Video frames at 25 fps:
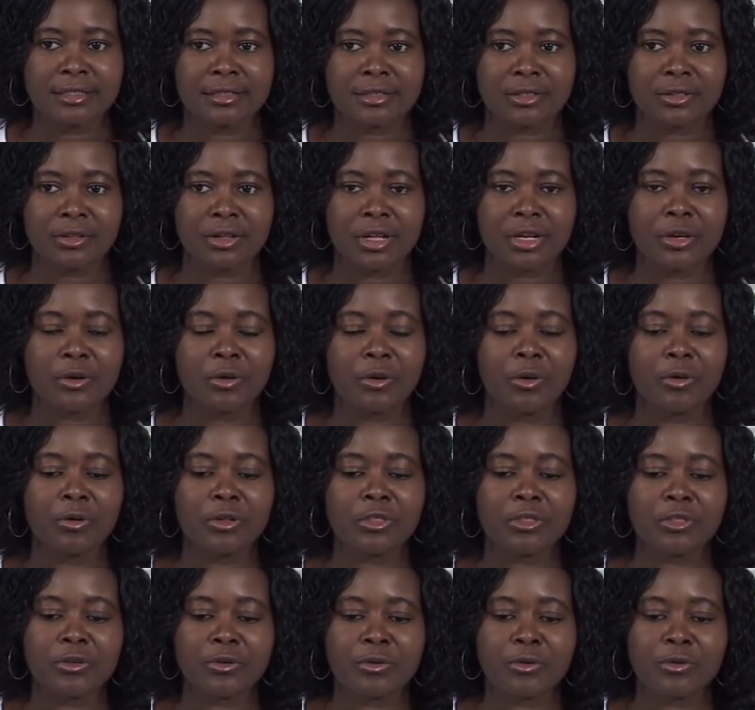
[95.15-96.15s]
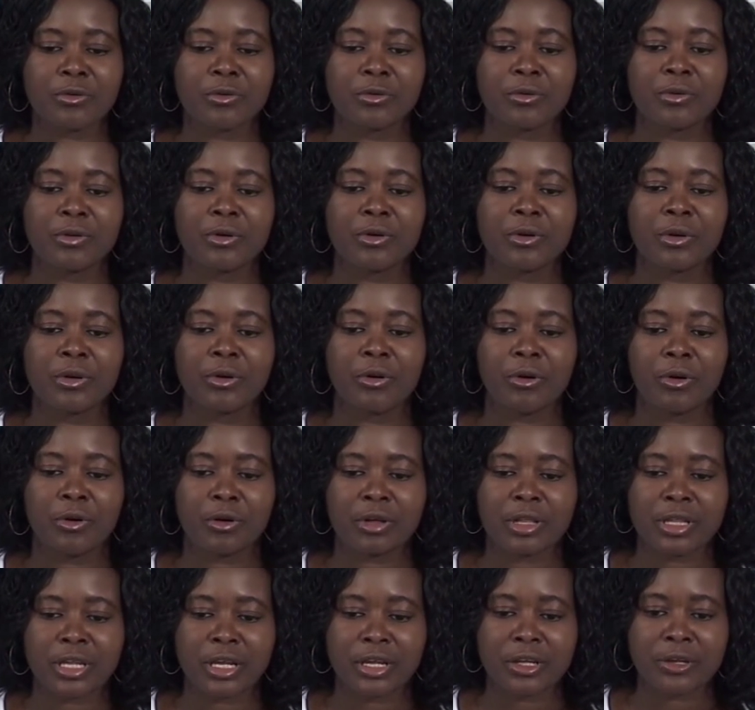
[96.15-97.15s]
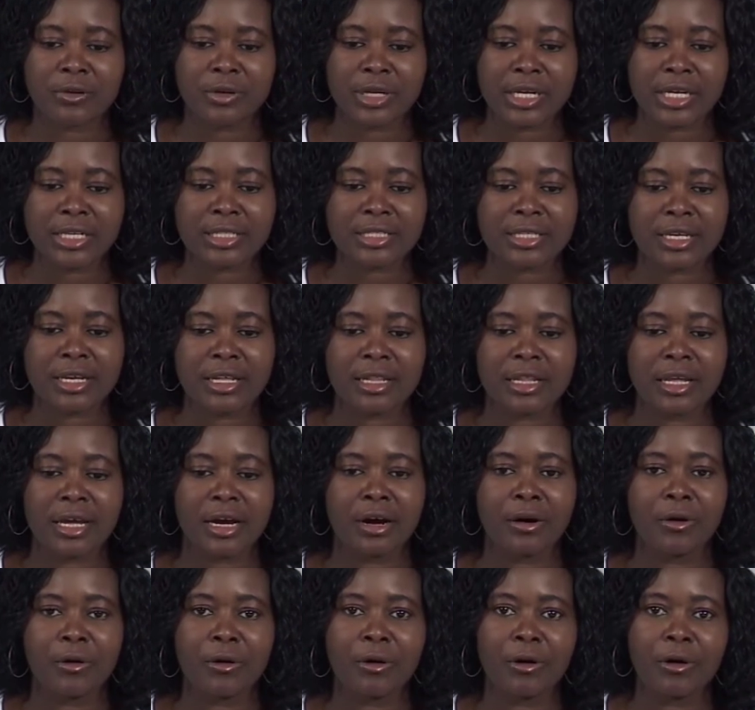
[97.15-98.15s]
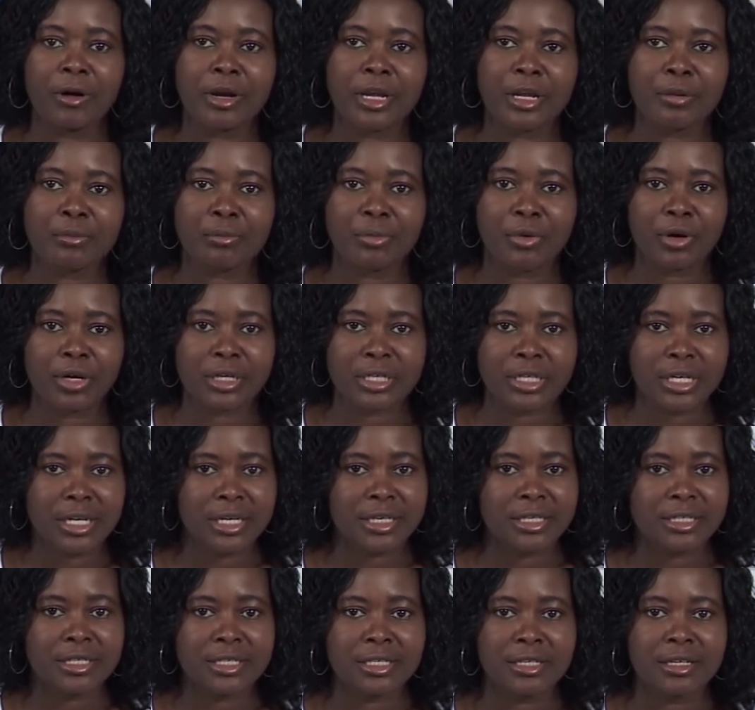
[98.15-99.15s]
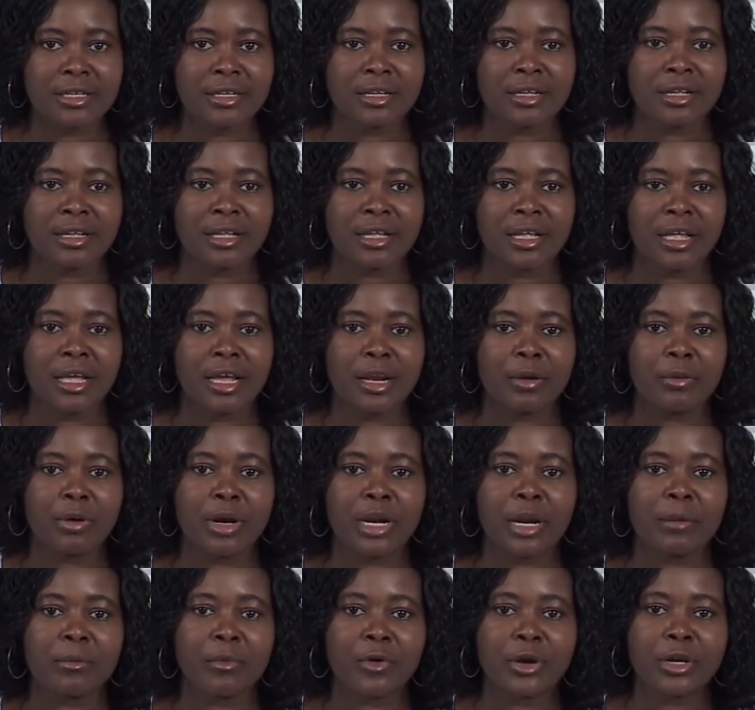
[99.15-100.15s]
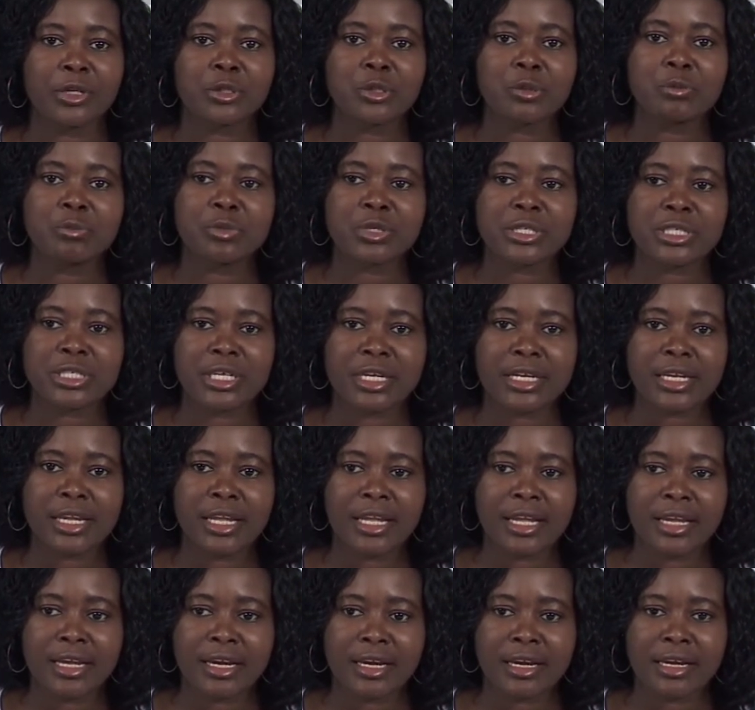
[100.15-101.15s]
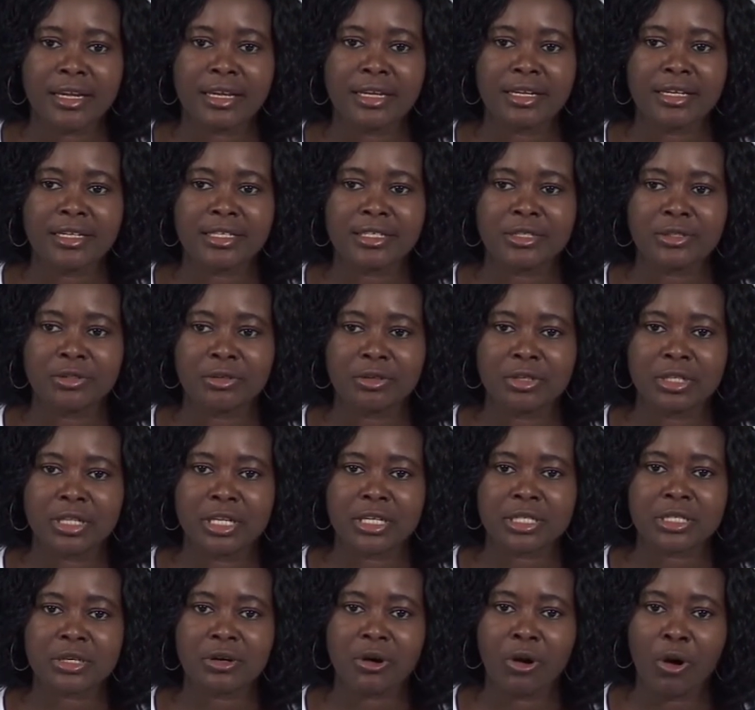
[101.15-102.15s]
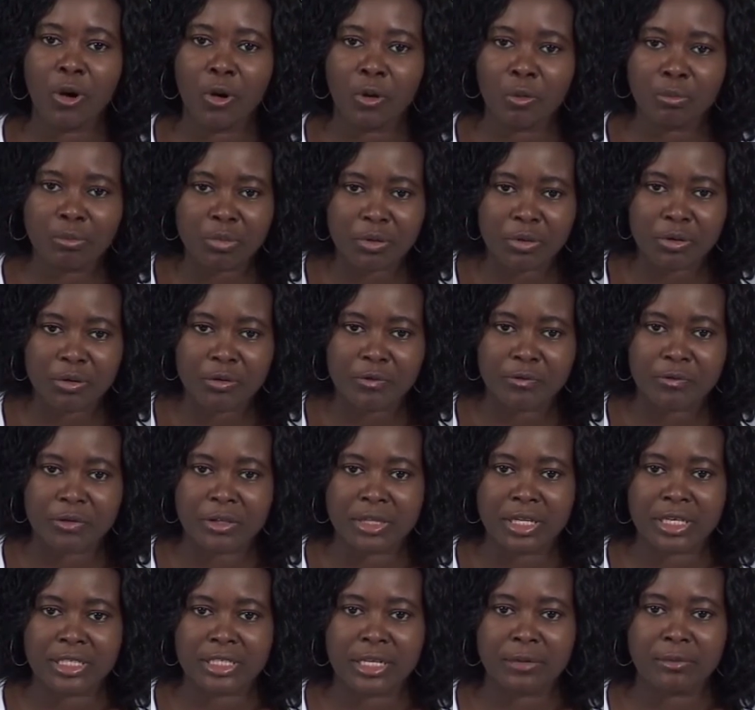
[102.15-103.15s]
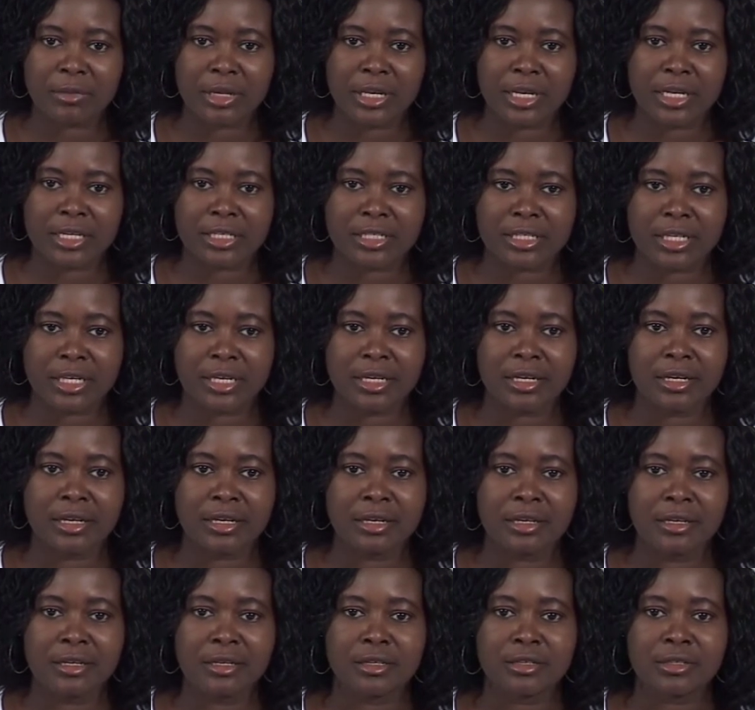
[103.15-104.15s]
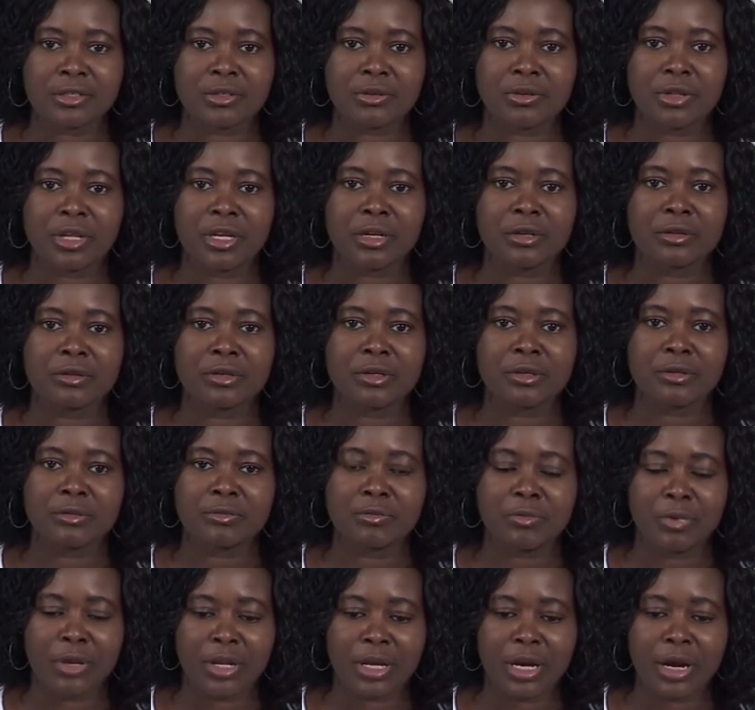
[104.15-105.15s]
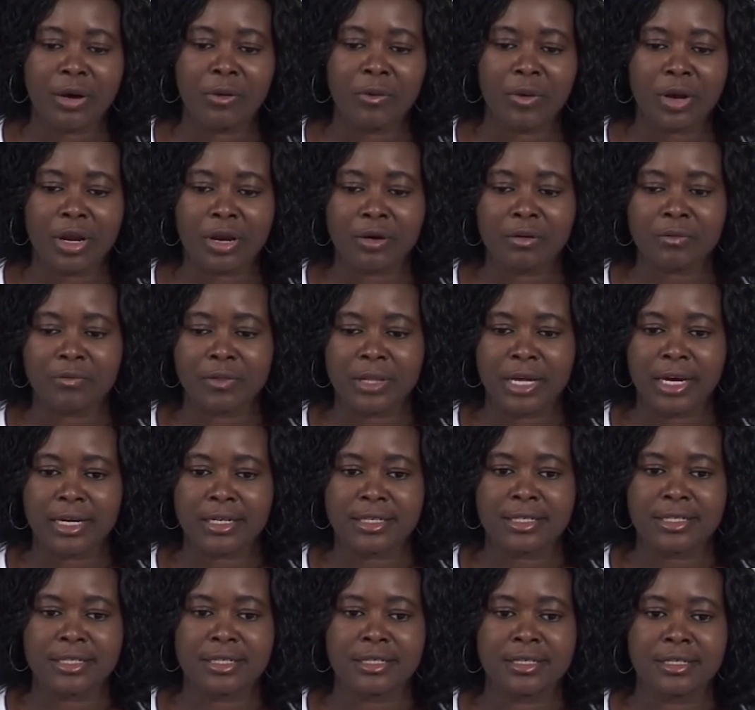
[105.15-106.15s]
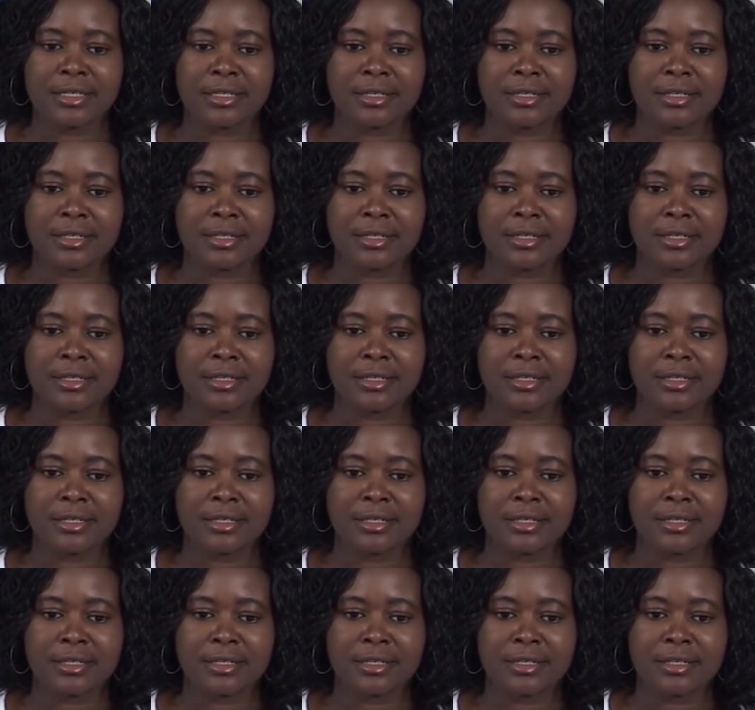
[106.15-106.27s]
So then go through all the units. They are all important, and what I'm going to present here is not the scope for the examination, so then be aware of that.